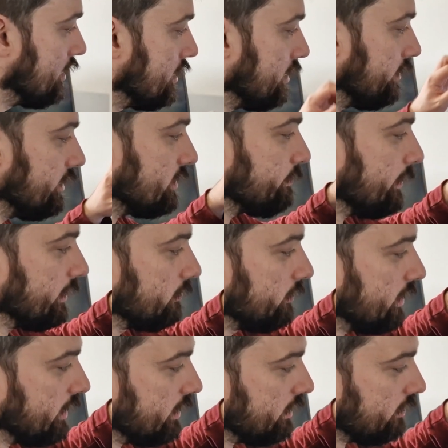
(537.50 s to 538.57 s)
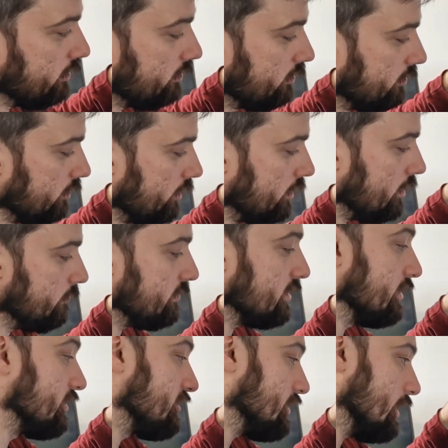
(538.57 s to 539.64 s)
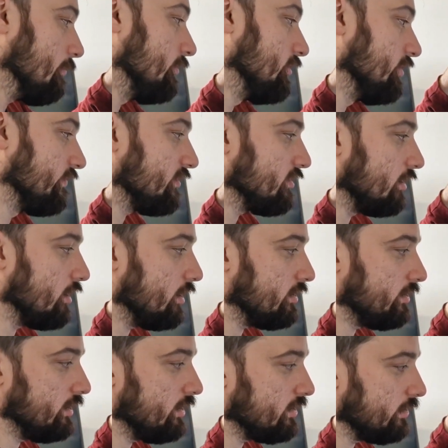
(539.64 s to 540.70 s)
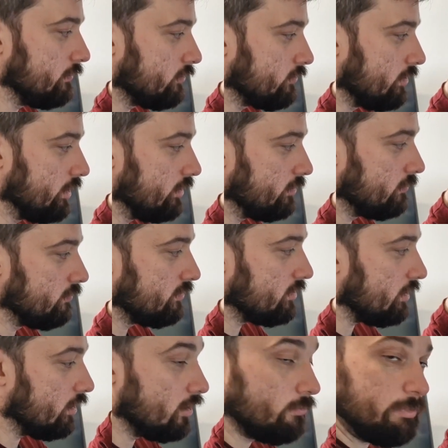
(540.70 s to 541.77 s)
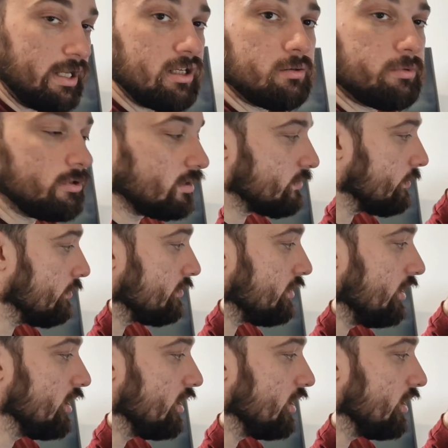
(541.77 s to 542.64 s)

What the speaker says: this panel here, and the same on the other side, these little triangles are bendable as well, so you